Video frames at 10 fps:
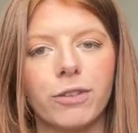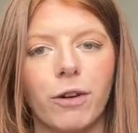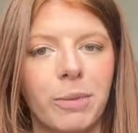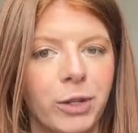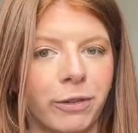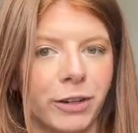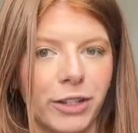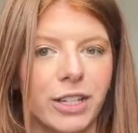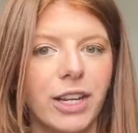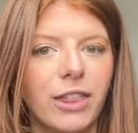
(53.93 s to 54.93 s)
from
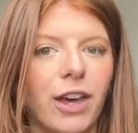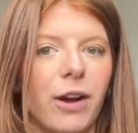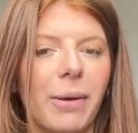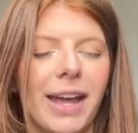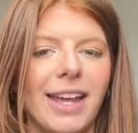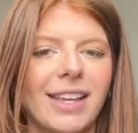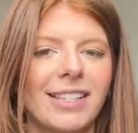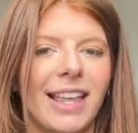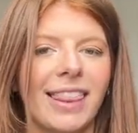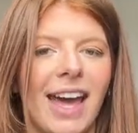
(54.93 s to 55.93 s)
university, though, is
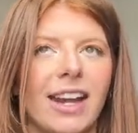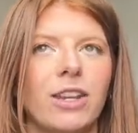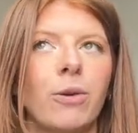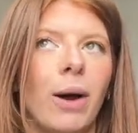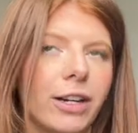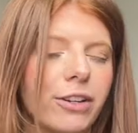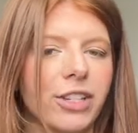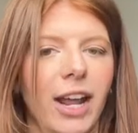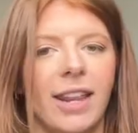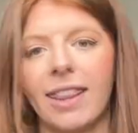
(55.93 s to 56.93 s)
that you
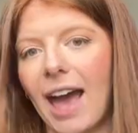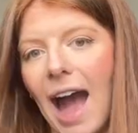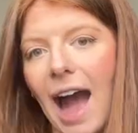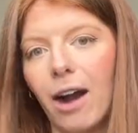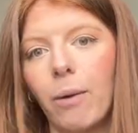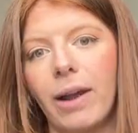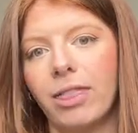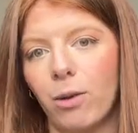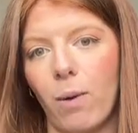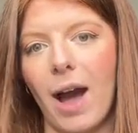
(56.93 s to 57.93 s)
understand the how and
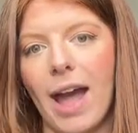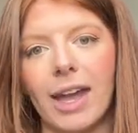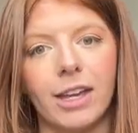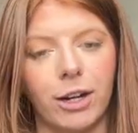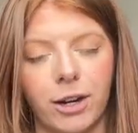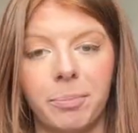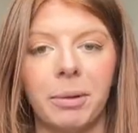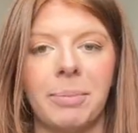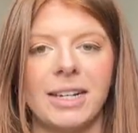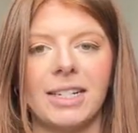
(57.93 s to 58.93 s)
the why you're
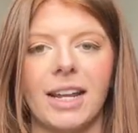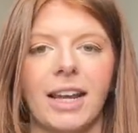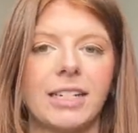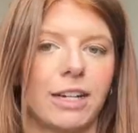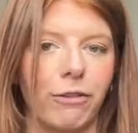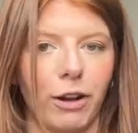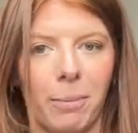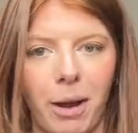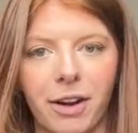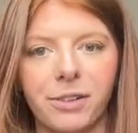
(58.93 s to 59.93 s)
implementing different
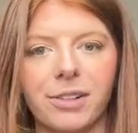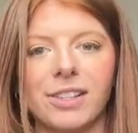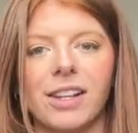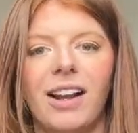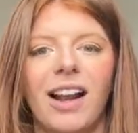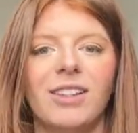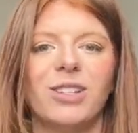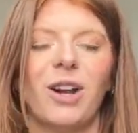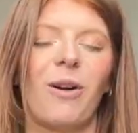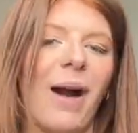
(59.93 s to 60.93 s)
models.
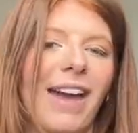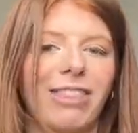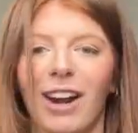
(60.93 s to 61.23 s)
So I thought